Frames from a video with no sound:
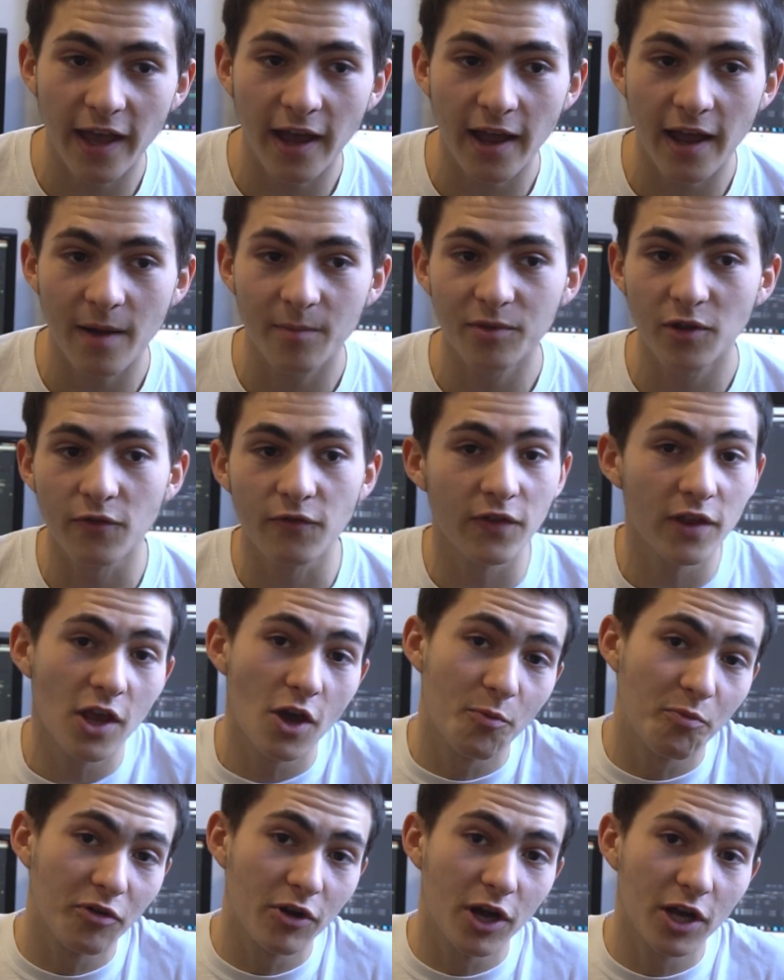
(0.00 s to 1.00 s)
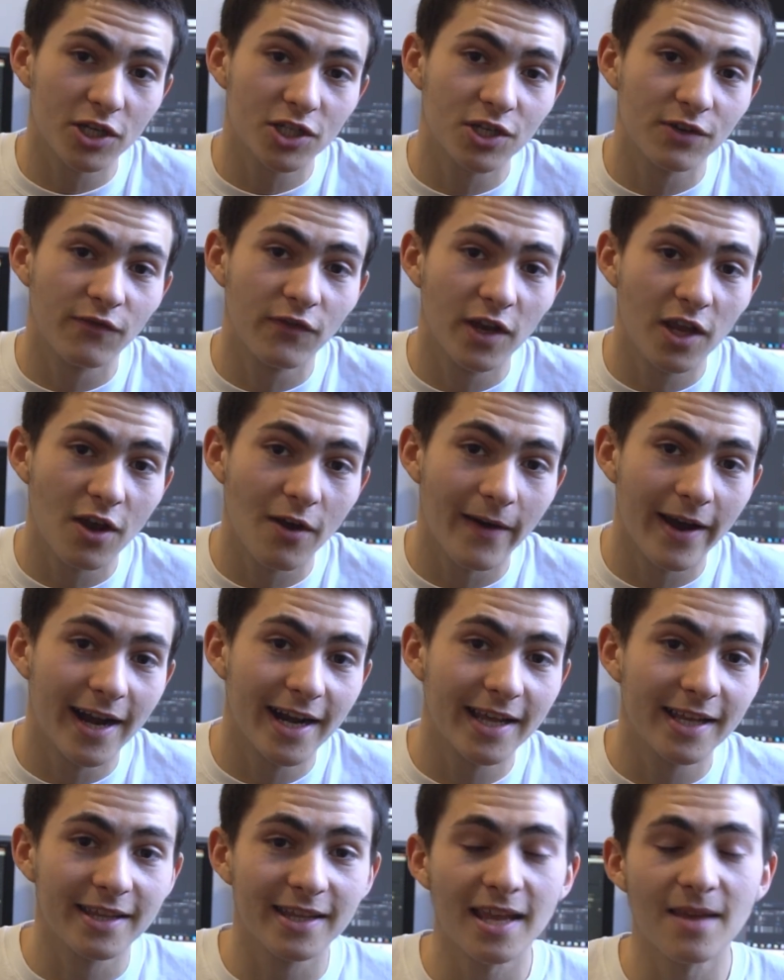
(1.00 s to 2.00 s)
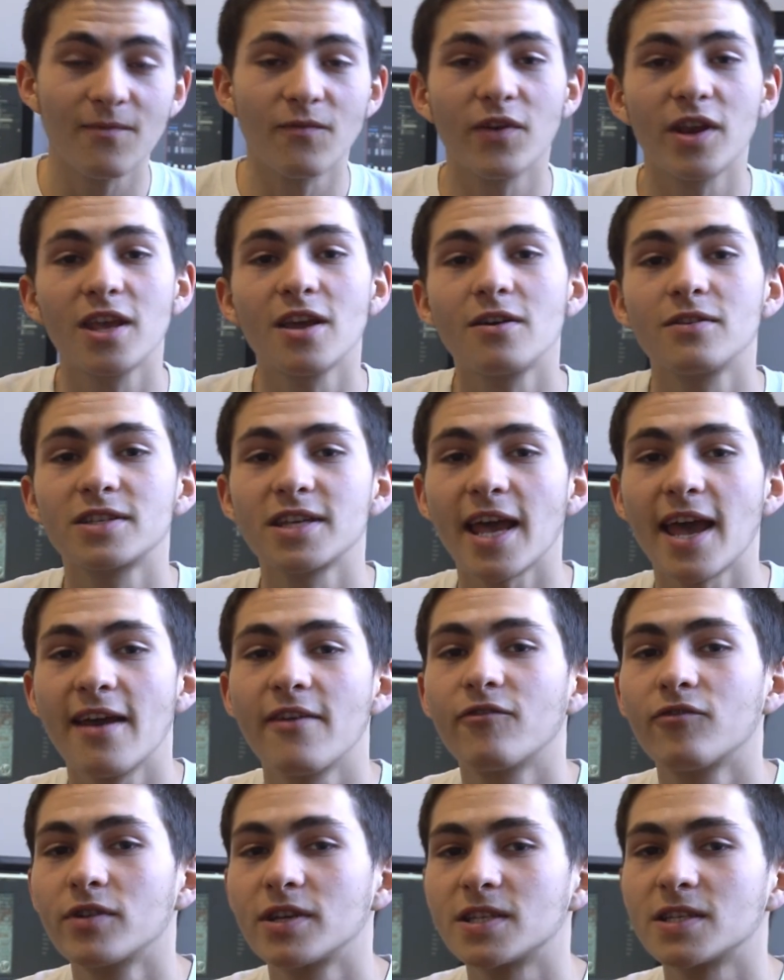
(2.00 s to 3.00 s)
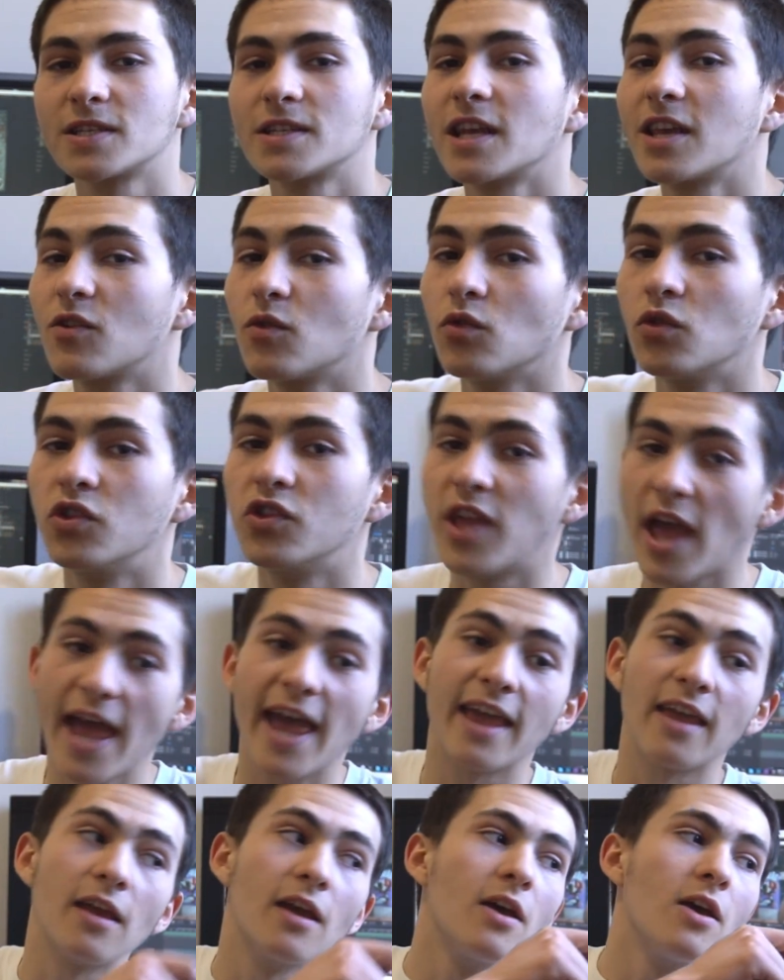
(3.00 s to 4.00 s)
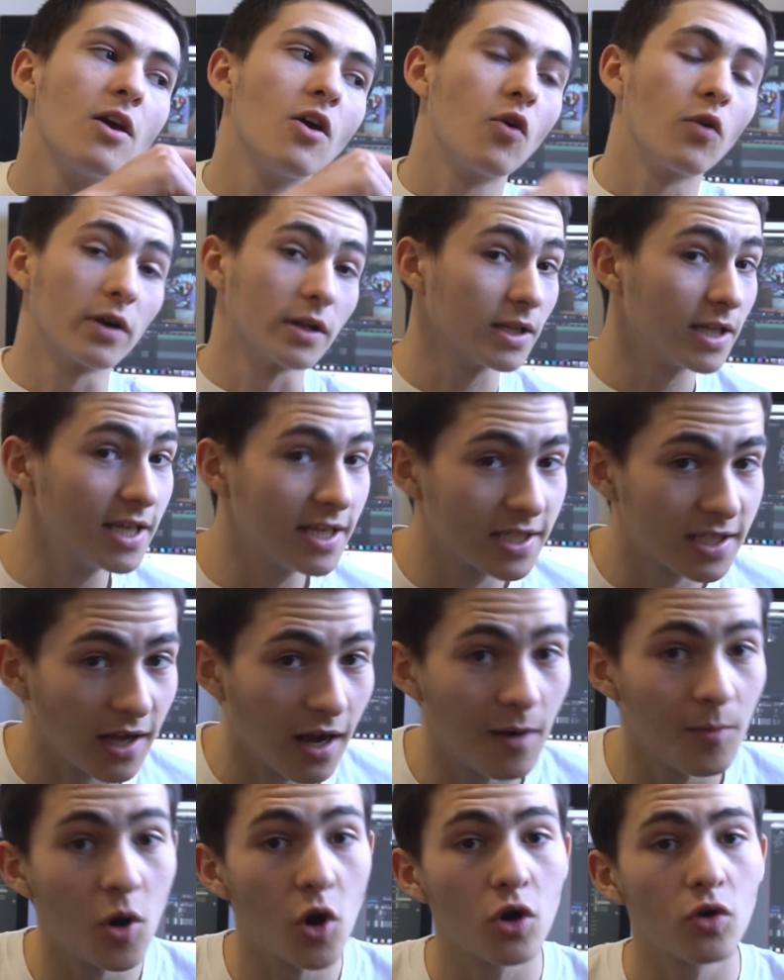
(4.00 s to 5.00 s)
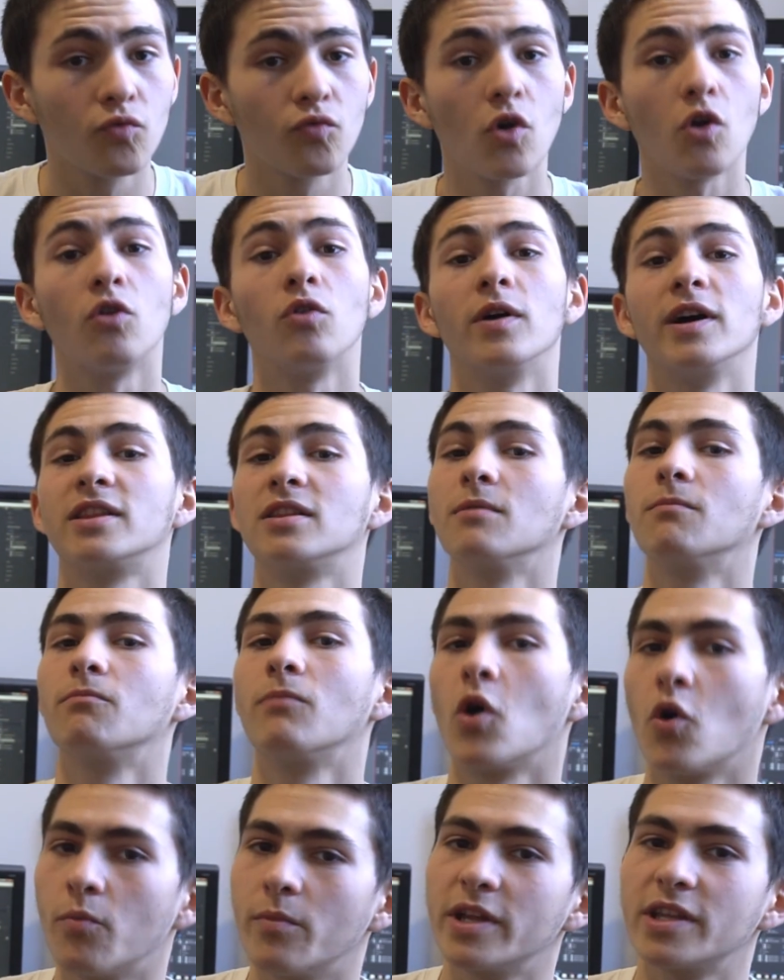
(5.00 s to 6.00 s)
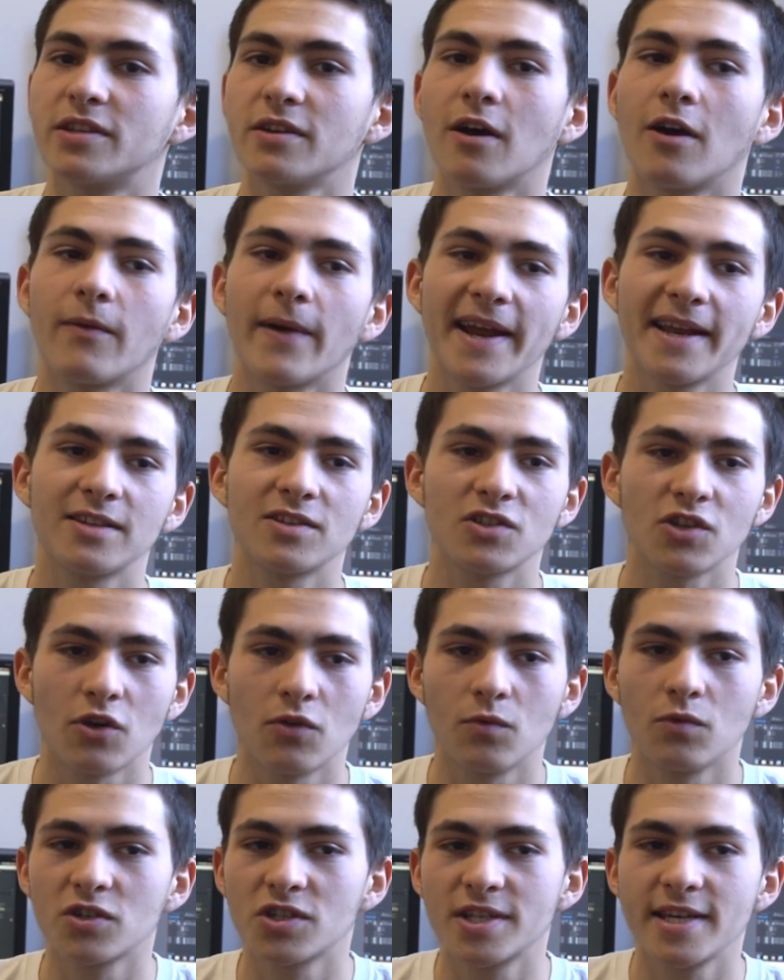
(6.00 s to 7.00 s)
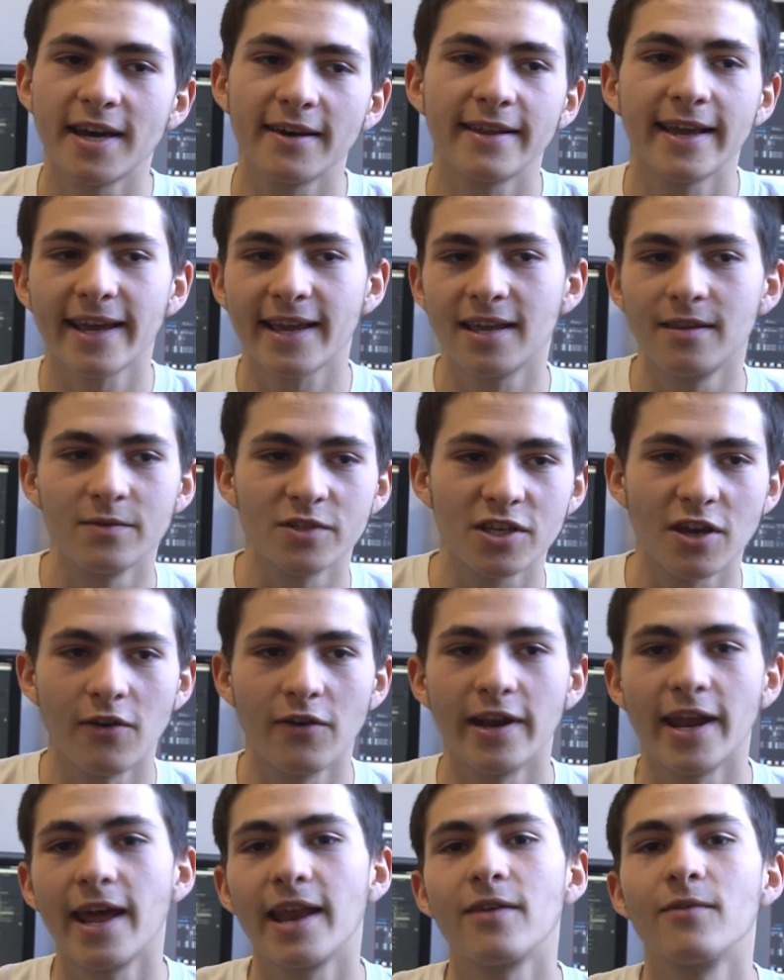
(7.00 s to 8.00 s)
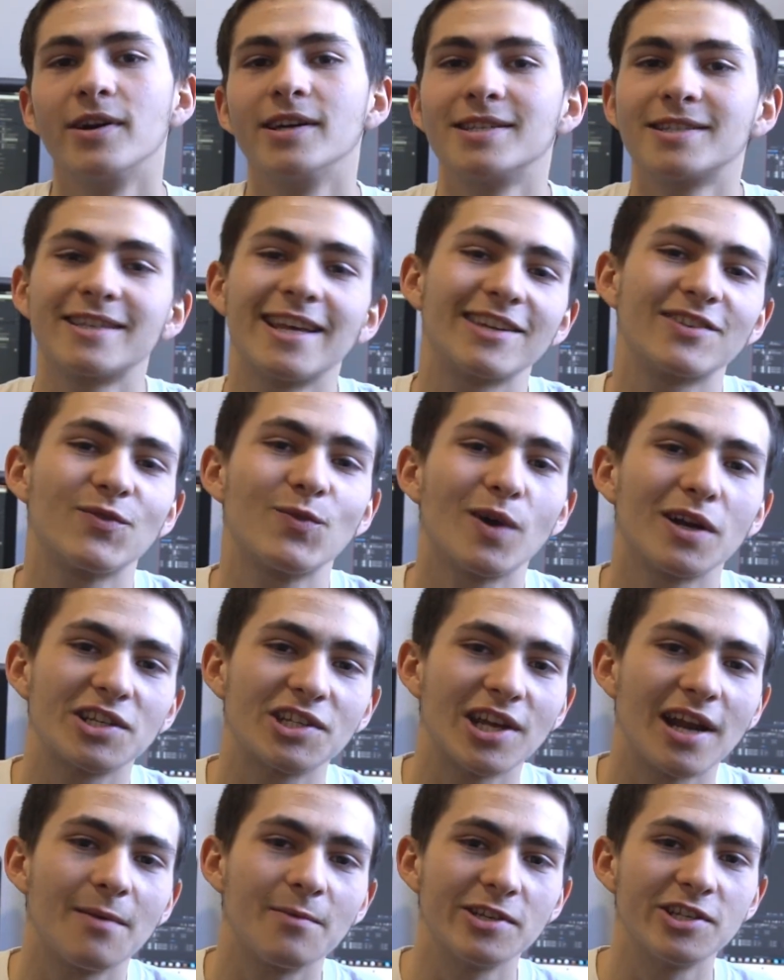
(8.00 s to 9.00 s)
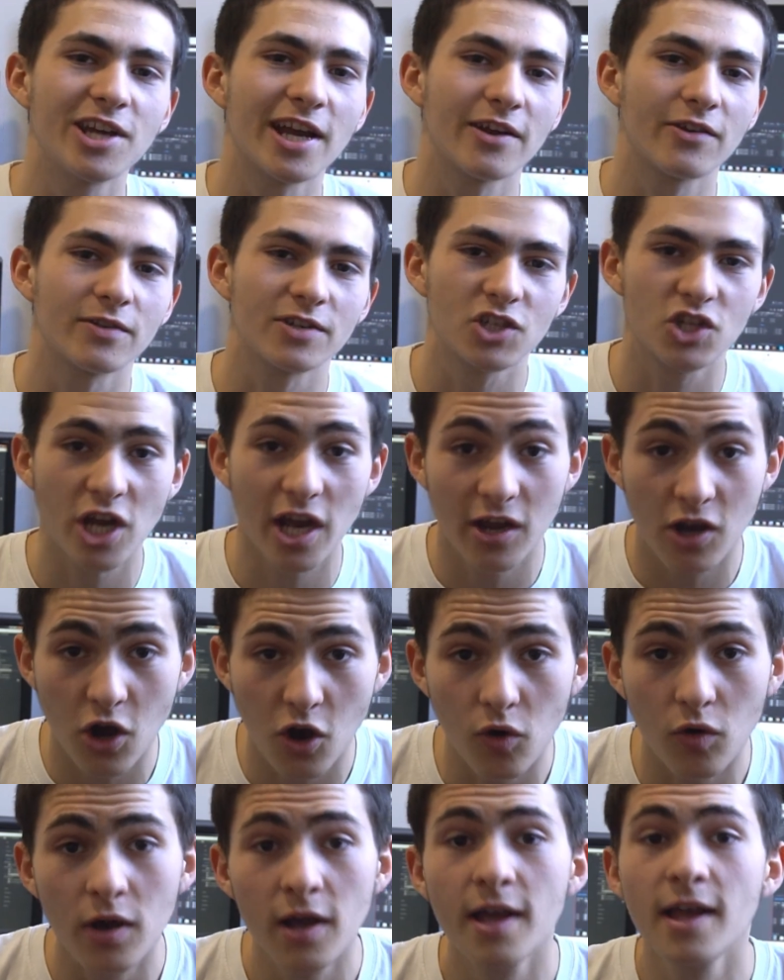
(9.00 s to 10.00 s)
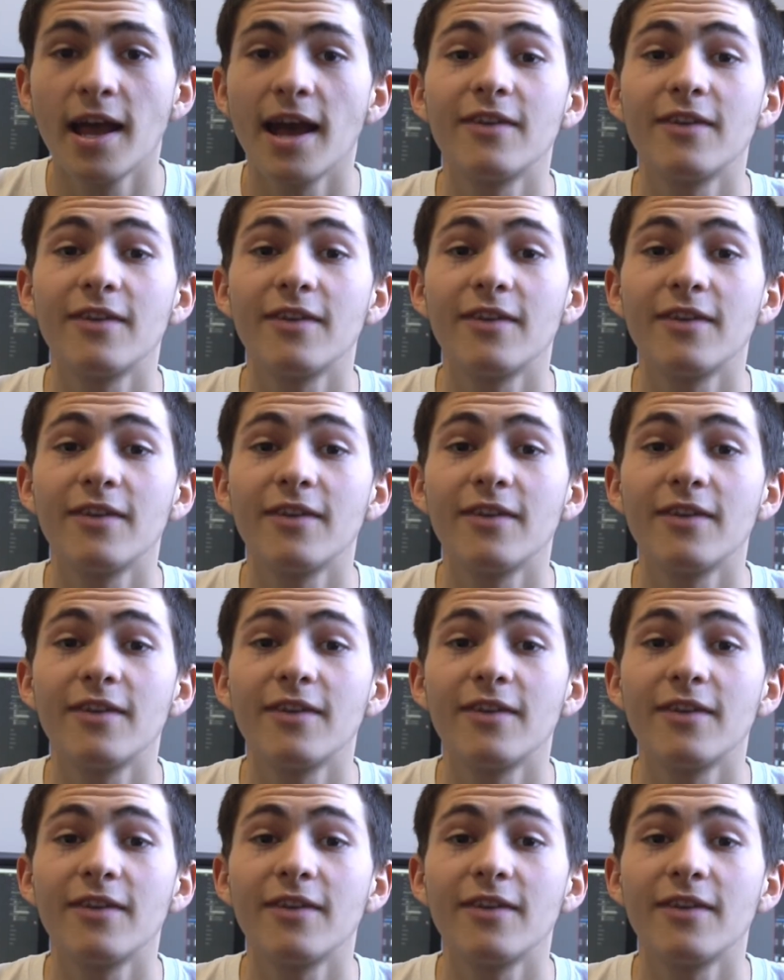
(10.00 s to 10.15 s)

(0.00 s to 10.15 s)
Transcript: I upload video production, video editing, theme videos every single day, or at least I'm on a roll at the moment, all right? So we'll see how that keeps going. Anyways, thanks for watching. I've been Jack Chris Jack Cole.